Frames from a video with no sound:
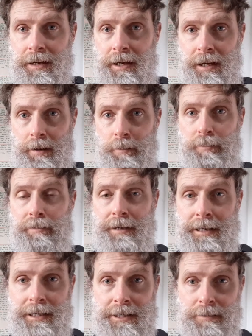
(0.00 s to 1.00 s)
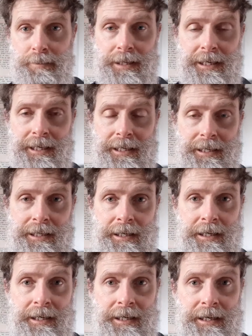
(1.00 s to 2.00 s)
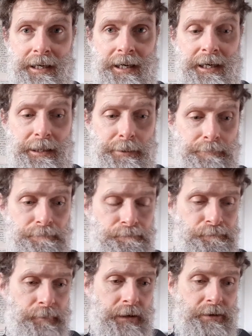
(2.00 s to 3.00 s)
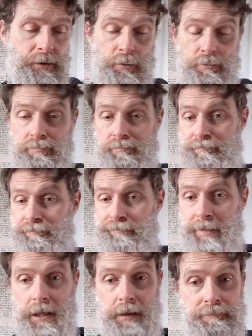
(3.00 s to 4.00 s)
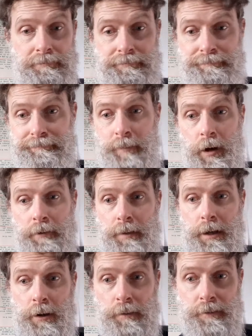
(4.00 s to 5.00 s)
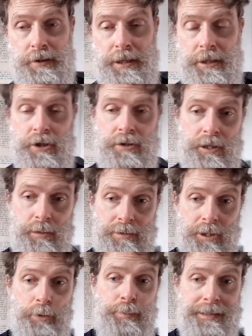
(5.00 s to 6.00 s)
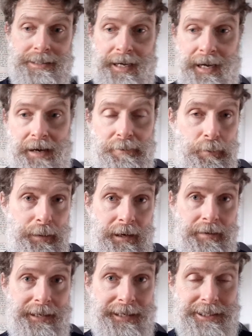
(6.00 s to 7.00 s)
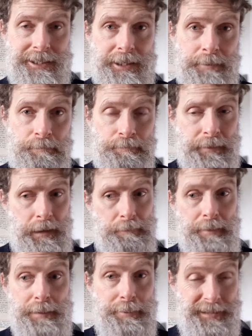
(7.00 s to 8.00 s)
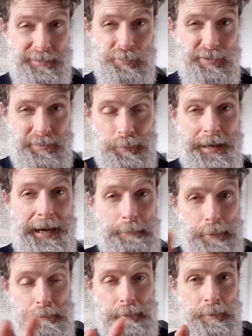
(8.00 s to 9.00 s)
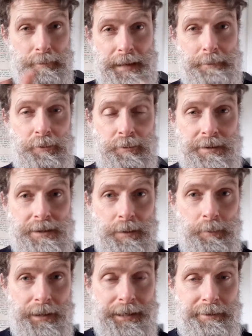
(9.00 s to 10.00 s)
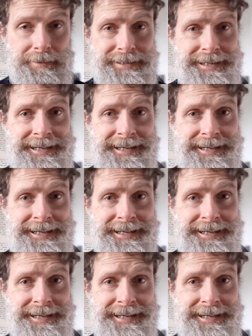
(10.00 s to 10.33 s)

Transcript: uh, bringing some healing. Um, so, yeah, one of my conversations I was hoping to have about ICSA, and maybe that will still happen, but maybe with someone else.